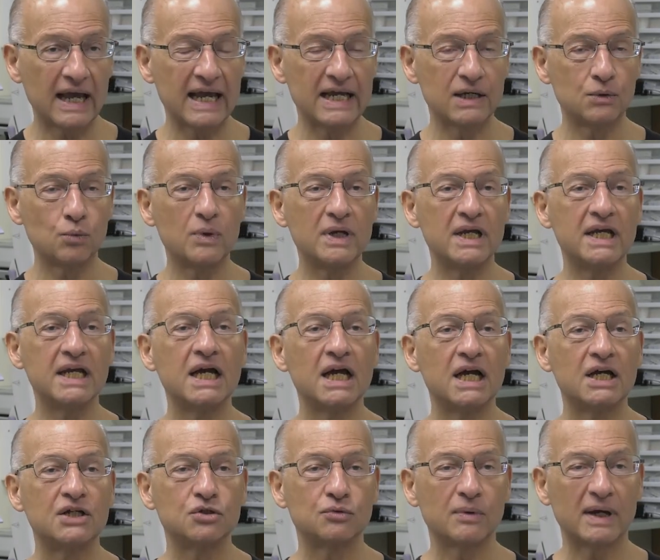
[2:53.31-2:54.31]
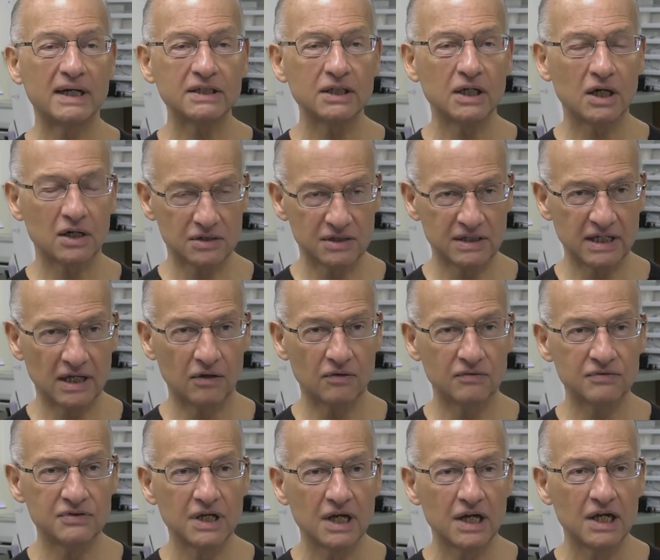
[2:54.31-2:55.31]
and we directed
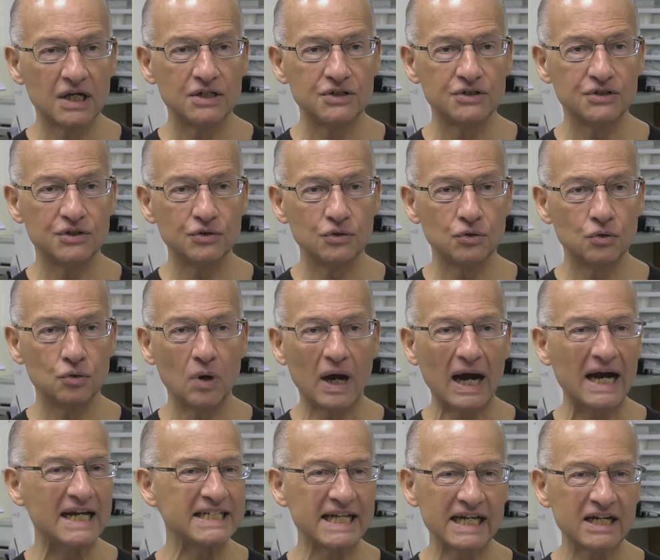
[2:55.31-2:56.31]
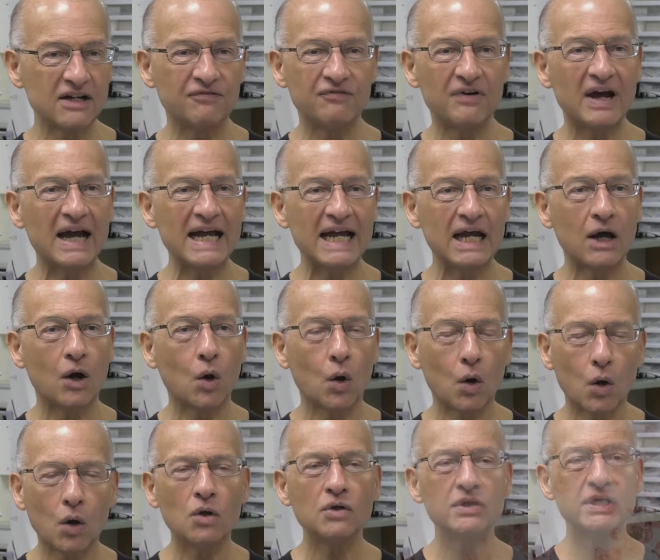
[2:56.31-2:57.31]
ourselves to identify all